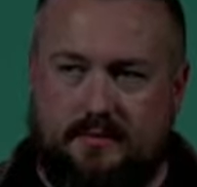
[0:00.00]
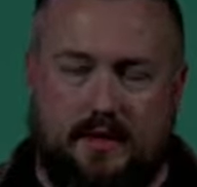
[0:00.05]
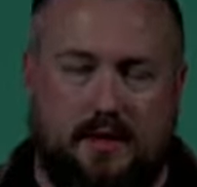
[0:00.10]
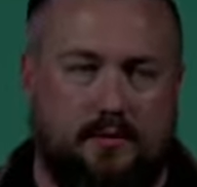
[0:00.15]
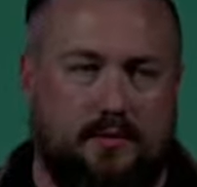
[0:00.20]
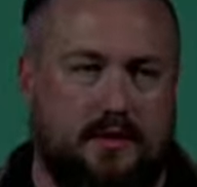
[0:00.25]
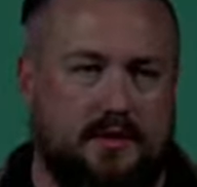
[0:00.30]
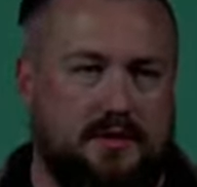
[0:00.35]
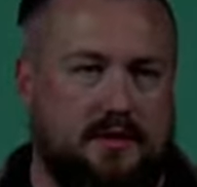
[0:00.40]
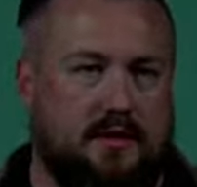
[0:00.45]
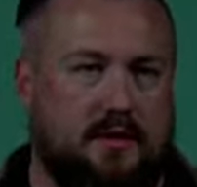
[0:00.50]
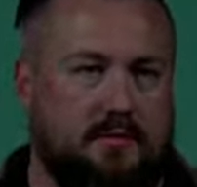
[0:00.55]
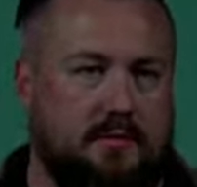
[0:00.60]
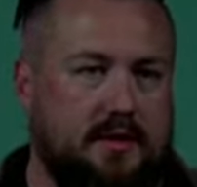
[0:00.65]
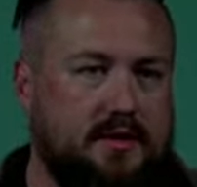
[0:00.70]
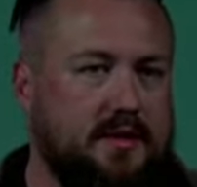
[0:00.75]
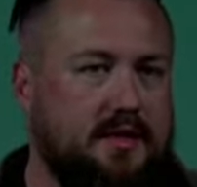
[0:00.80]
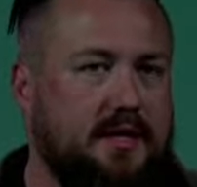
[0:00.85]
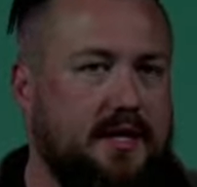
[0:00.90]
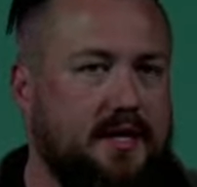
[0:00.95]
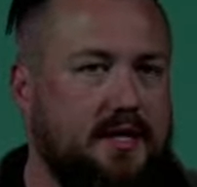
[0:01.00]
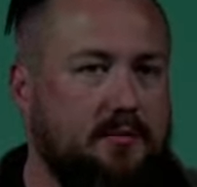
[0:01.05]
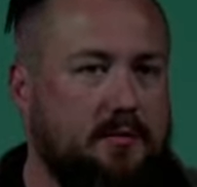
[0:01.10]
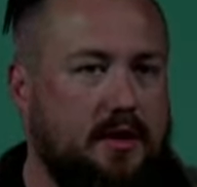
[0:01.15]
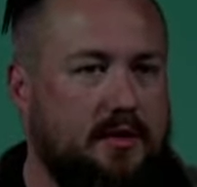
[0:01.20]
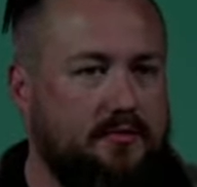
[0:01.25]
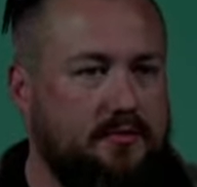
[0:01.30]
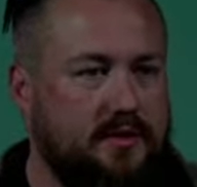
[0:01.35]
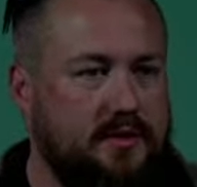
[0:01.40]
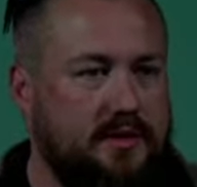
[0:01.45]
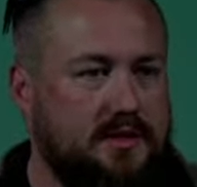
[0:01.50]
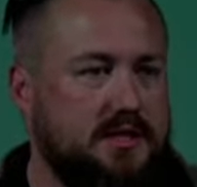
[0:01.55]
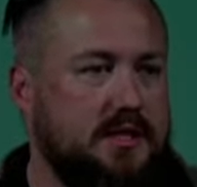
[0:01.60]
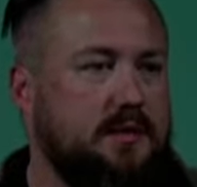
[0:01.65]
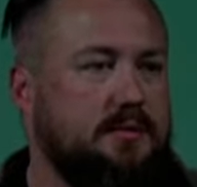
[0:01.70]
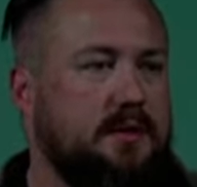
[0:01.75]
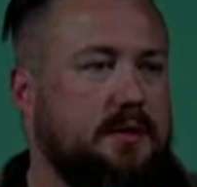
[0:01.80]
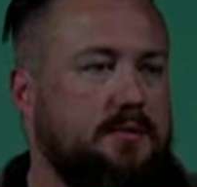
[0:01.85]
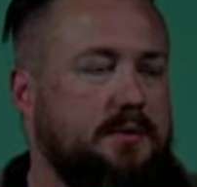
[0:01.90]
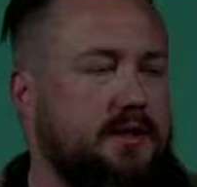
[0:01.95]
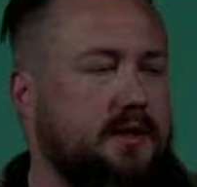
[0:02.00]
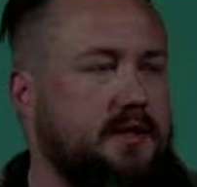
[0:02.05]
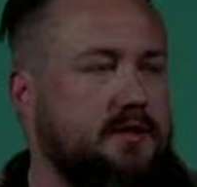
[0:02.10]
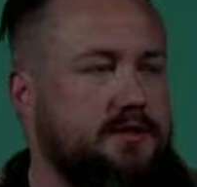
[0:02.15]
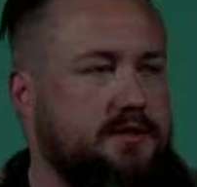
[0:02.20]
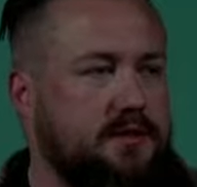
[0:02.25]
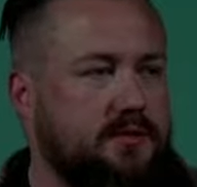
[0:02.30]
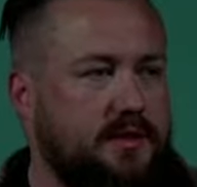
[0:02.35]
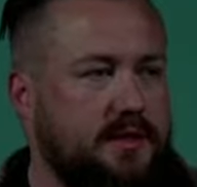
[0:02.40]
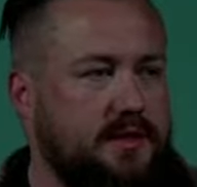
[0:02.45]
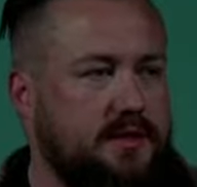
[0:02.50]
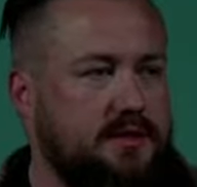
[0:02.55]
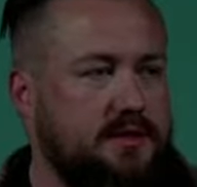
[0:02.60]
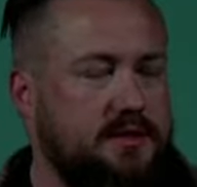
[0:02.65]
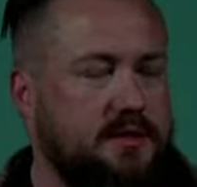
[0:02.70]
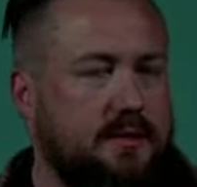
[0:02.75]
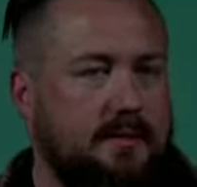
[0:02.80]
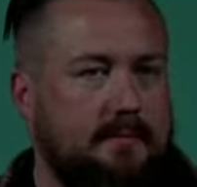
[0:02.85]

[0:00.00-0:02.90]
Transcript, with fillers: I want to talk about the kingdom offering that's coming up the next two weeks,